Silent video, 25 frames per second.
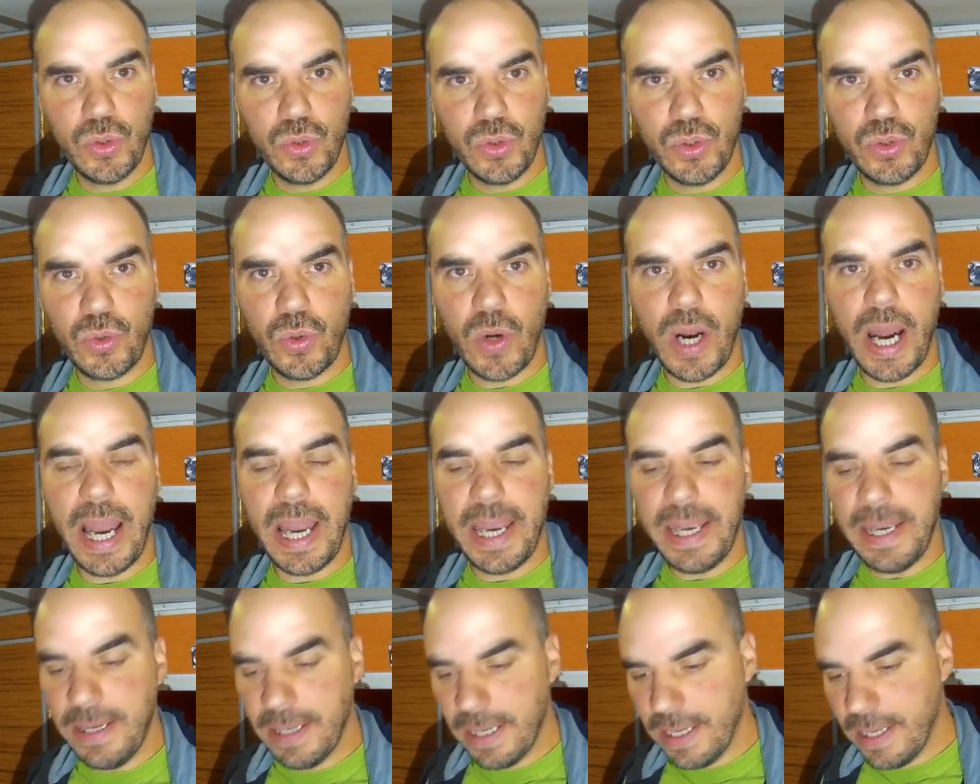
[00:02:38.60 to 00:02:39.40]

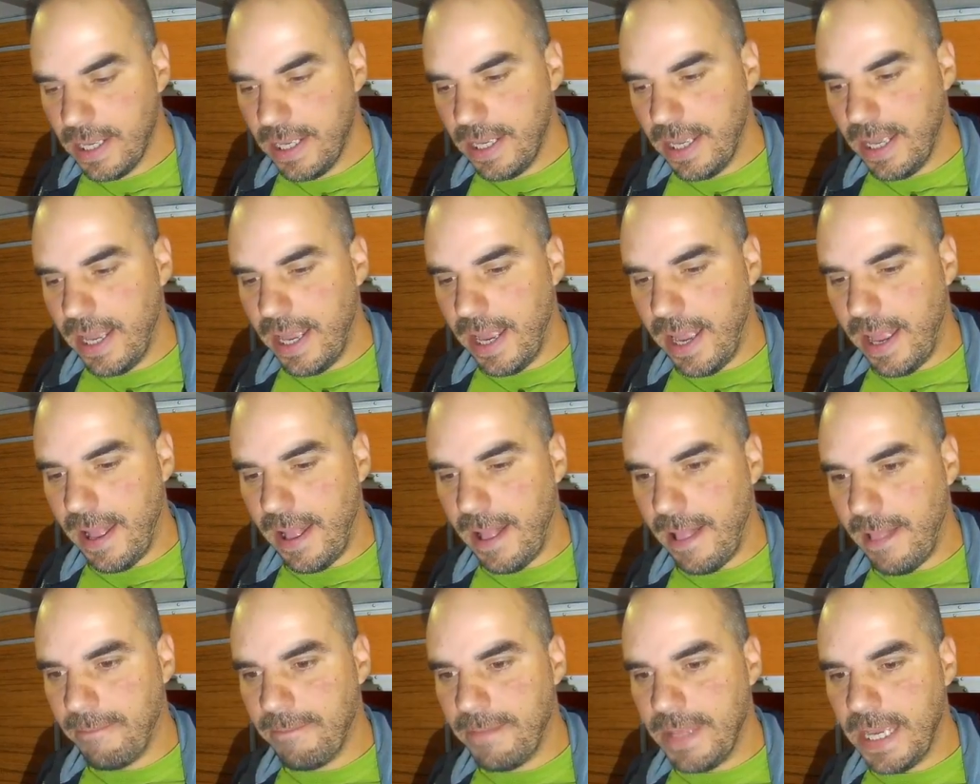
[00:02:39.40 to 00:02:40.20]
dry,
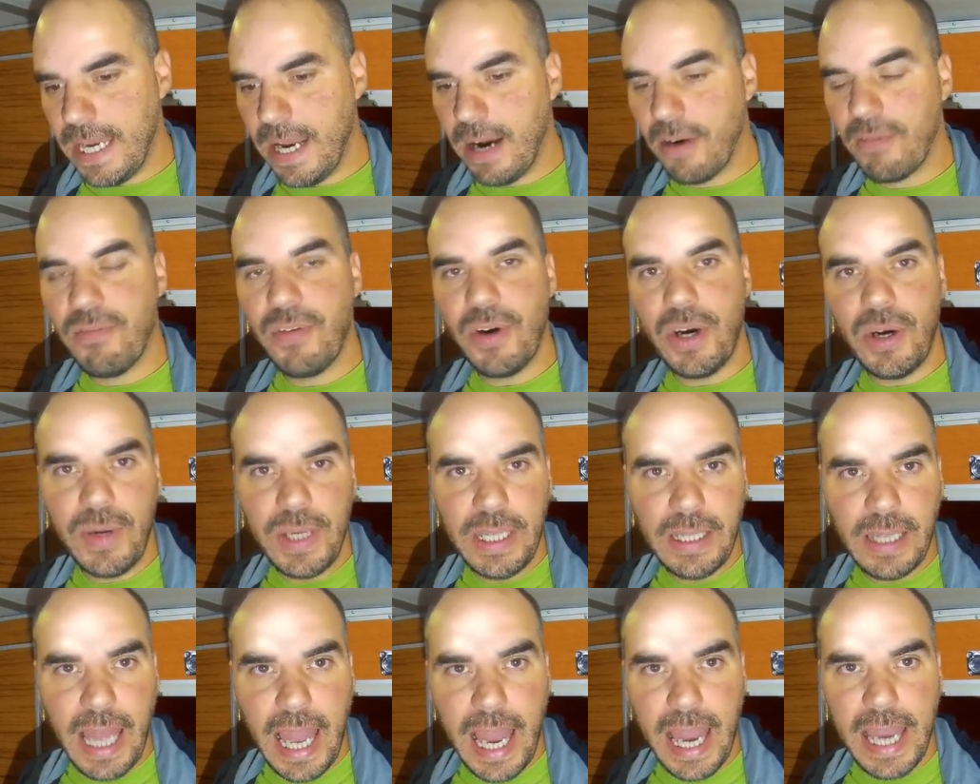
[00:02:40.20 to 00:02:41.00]
and they are
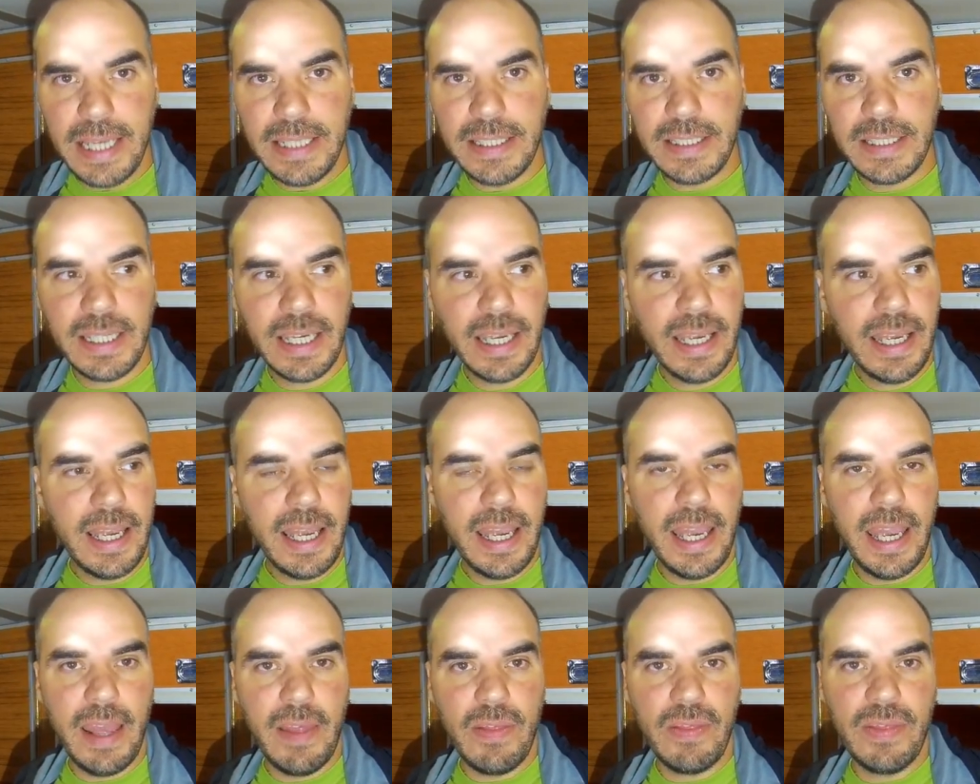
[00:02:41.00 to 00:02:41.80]
very light,
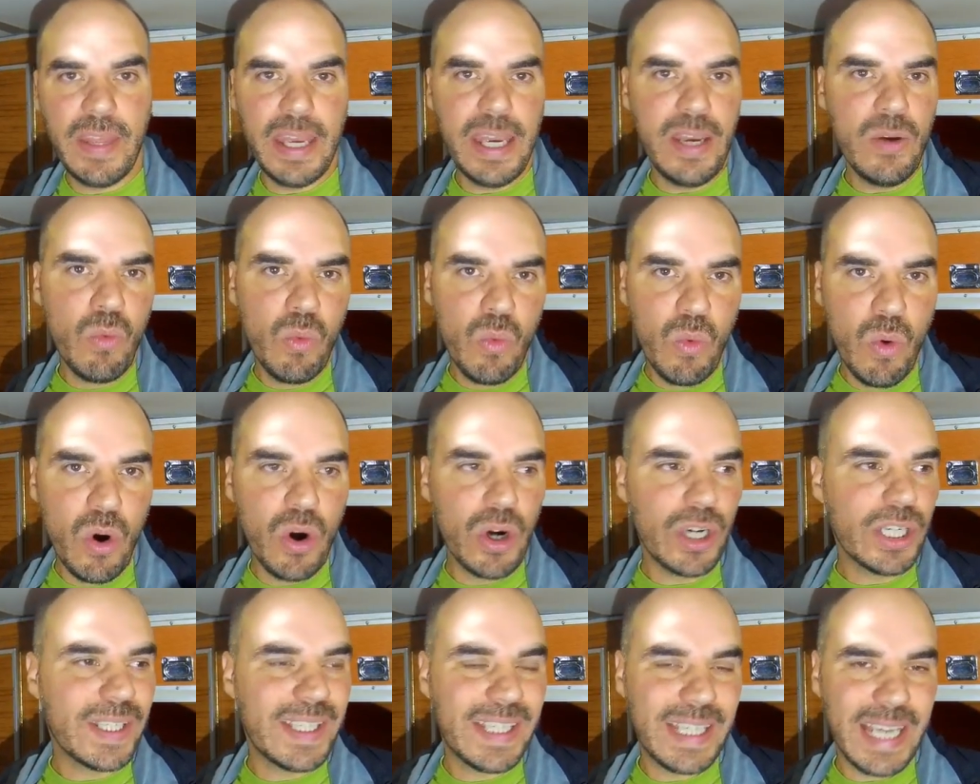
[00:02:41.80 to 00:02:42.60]
and they
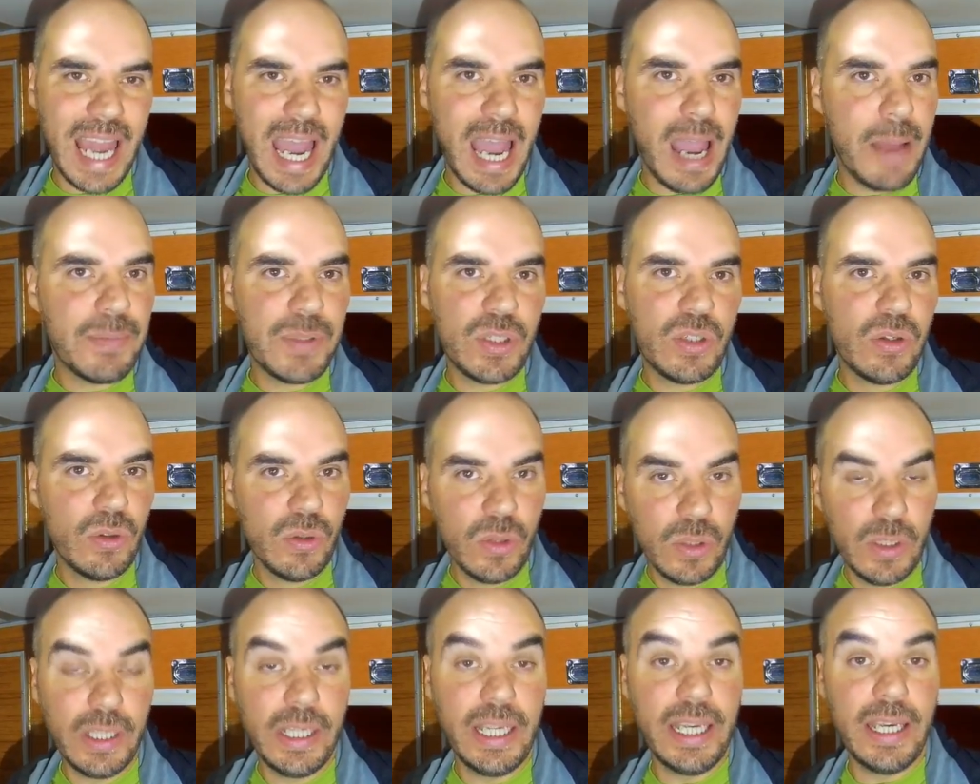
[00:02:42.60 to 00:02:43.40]
work
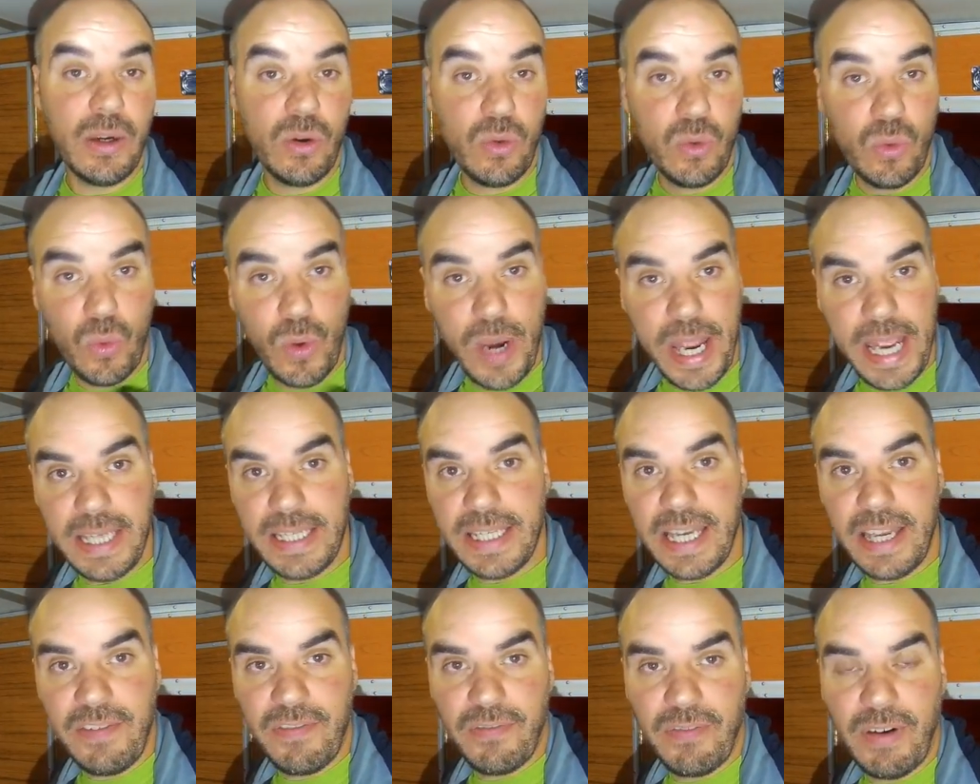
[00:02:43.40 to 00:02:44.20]
absolutely
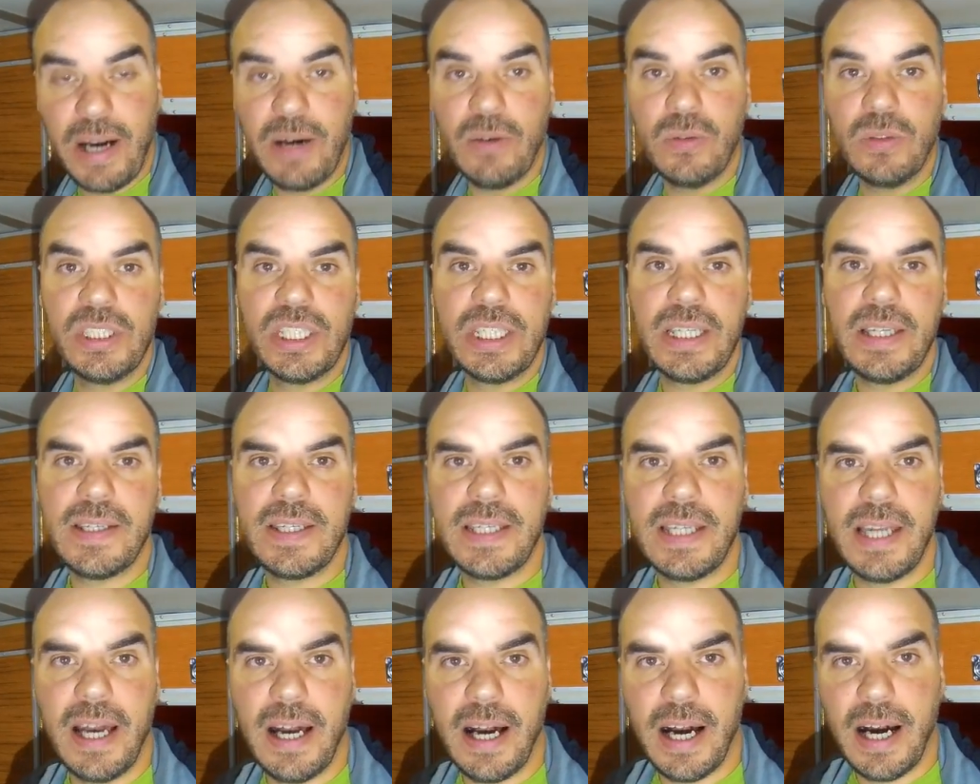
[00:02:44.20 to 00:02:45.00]
great. I found
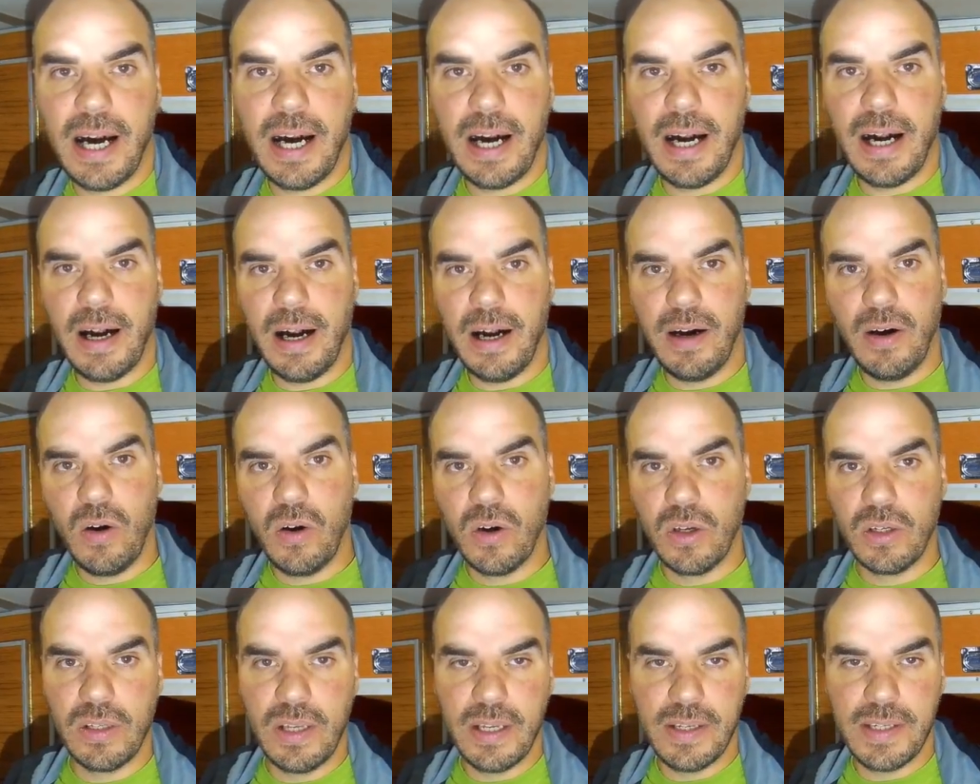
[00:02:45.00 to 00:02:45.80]
this
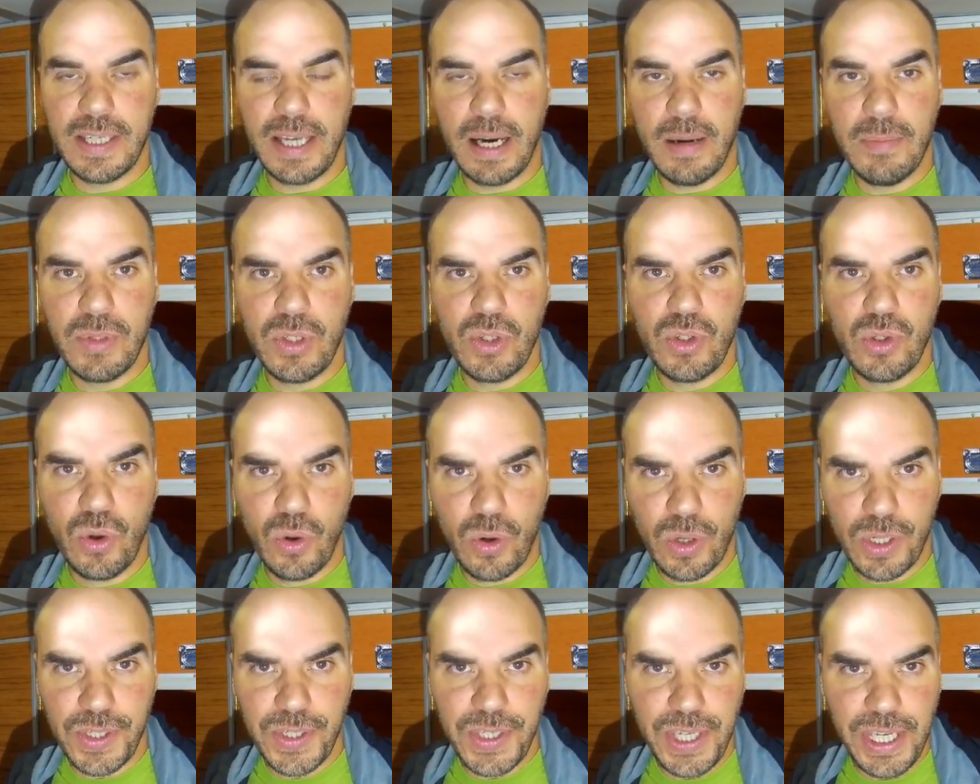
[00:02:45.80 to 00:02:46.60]
on some
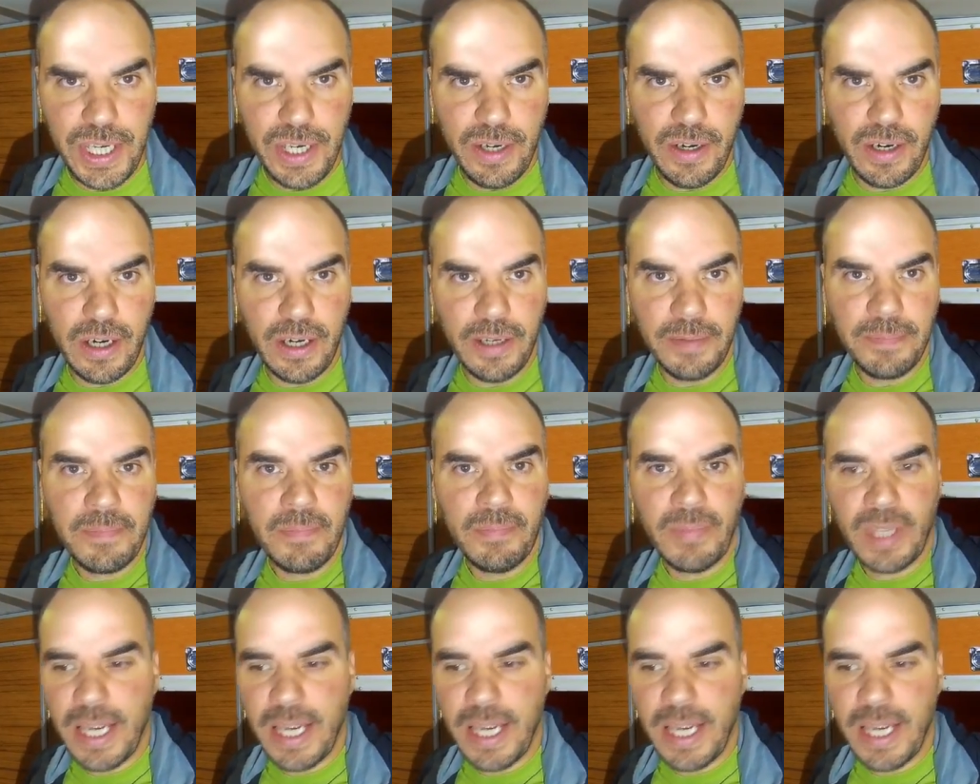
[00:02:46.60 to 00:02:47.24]
stores here.